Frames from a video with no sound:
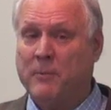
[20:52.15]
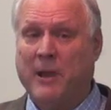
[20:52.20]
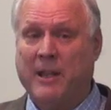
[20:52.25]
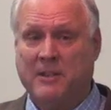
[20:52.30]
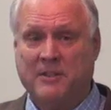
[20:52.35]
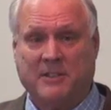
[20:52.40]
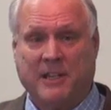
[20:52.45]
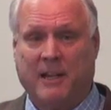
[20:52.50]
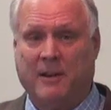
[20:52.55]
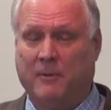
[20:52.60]
We
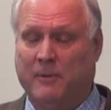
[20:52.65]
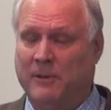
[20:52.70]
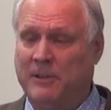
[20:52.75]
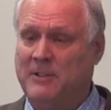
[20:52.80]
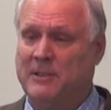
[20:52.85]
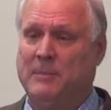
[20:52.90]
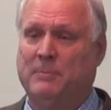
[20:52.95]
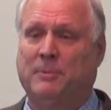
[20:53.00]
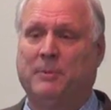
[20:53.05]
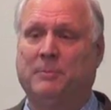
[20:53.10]
just had a really
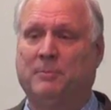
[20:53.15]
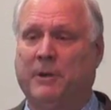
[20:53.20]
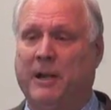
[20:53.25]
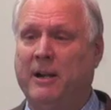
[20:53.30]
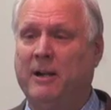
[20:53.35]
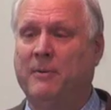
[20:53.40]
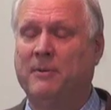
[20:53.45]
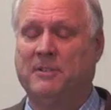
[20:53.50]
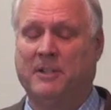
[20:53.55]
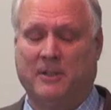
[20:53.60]
simple
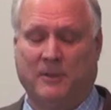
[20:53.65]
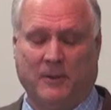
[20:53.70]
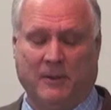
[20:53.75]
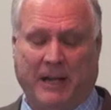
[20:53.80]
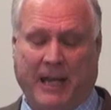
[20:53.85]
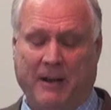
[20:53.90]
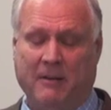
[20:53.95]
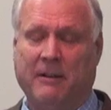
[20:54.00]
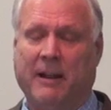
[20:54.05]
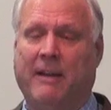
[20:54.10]
prayer. We said, Lord,
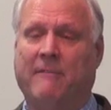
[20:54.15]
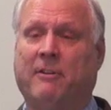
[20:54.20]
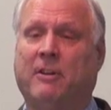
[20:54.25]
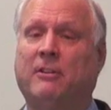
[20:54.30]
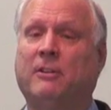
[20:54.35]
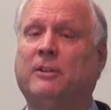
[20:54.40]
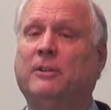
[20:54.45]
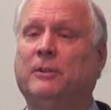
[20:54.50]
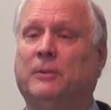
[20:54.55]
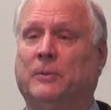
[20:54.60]
I don't have a
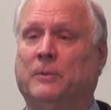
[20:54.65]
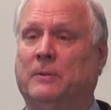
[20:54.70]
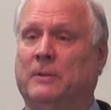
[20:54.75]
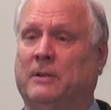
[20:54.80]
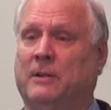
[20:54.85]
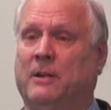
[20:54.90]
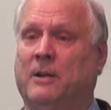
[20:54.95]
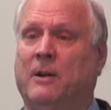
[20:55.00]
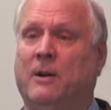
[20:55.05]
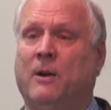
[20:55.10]
clue
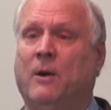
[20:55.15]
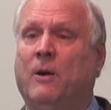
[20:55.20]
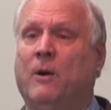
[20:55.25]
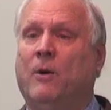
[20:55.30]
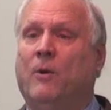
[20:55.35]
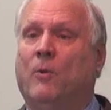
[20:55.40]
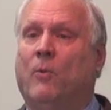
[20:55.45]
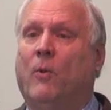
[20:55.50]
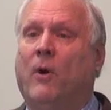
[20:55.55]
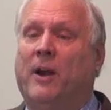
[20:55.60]

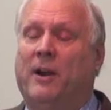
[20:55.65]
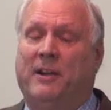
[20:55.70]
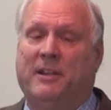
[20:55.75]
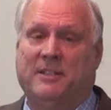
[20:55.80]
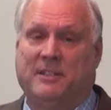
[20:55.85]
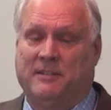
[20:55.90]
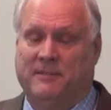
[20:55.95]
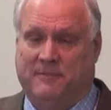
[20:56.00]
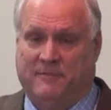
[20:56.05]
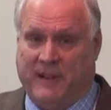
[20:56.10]
what it
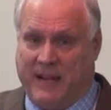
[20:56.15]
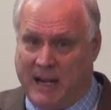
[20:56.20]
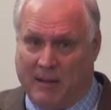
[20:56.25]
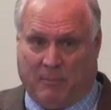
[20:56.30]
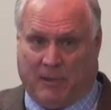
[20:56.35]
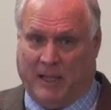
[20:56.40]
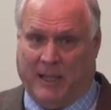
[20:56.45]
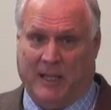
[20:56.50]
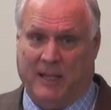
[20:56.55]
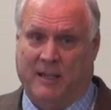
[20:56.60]
is in
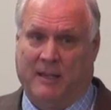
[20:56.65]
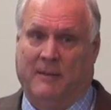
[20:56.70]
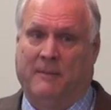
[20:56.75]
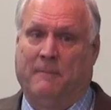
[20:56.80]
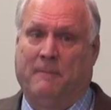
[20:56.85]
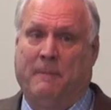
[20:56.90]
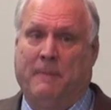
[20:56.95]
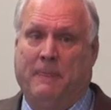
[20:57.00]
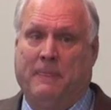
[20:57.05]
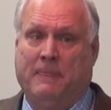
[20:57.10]
family
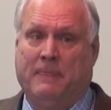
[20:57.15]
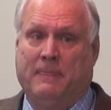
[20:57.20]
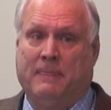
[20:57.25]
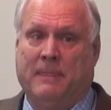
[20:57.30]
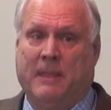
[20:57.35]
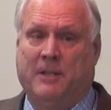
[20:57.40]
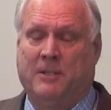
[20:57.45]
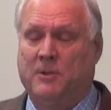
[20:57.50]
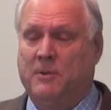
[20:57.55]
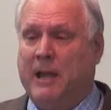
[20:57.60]

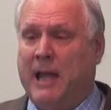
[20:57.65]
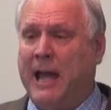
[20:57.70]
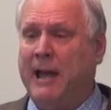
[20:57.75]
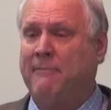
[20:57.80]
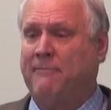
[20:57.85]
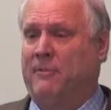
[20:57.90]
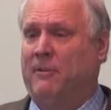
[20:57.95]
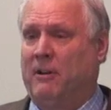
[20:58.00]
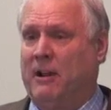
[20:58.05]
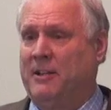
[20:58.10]
that you
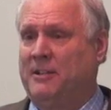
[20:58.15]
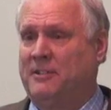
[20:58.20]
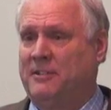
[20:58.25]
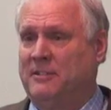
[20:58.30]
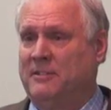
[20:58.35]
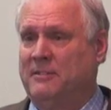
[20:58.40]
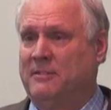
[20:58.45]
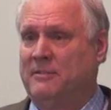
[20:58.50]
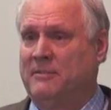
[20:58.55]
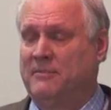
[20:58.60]
have for
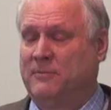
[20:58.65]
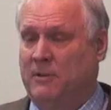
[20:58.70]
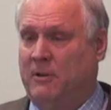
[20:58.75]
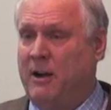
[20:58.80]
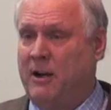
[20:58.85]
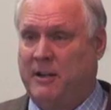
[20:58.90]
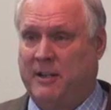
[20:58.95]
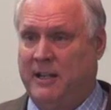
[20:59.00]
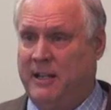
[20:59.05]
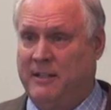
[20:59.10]
us, for
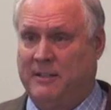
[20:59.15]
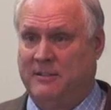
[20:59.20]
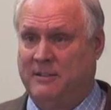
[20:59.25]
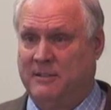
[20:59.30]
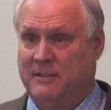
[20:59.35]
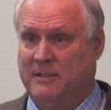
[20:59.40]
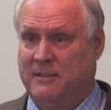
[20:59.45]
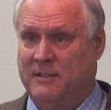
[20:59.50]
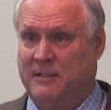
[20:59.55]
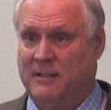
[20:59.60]
our kids.